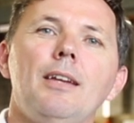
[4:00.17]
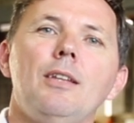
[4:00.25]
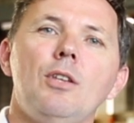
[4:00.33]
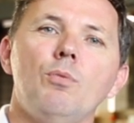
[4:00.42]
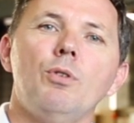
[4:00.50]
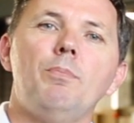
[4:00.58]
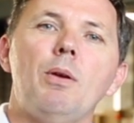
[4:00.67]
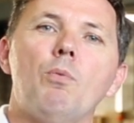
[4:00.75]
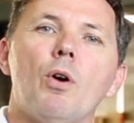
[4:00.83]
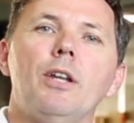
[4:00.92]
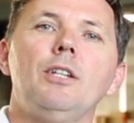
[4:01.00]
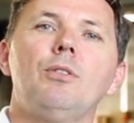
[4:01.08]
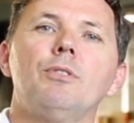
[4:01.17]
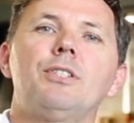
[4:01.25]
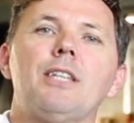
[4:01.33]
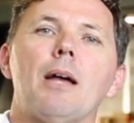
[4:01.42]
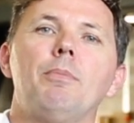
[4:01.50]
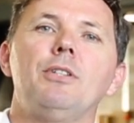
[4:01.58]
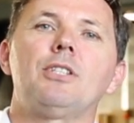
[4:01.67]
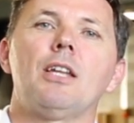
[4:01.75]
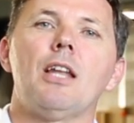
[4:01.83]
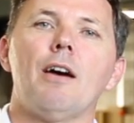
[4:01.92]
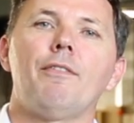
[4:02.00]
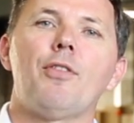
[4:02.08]
you would be wanting to establish
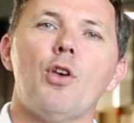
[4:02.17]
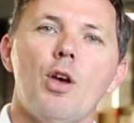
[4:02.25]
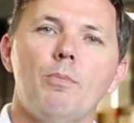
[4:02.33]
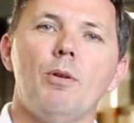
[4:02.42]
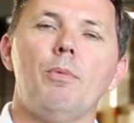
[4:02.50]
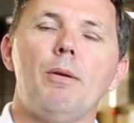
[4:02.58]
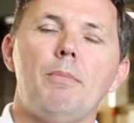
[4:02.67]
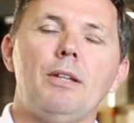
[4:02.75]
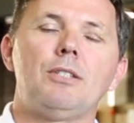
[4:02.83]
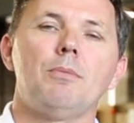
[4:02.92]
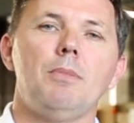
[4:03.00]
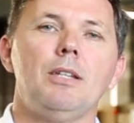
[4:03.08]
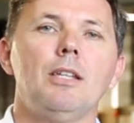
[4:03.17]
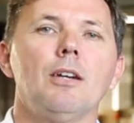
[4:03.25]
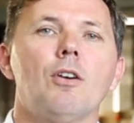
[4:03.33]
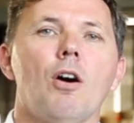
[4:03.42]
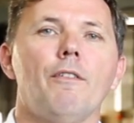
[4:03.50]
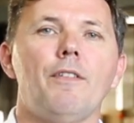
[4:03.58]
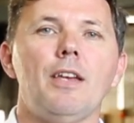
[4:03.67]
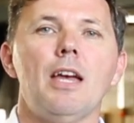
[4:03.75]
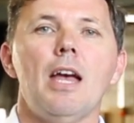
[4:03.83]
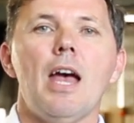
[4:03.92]
enough thermal momentum in the coffee.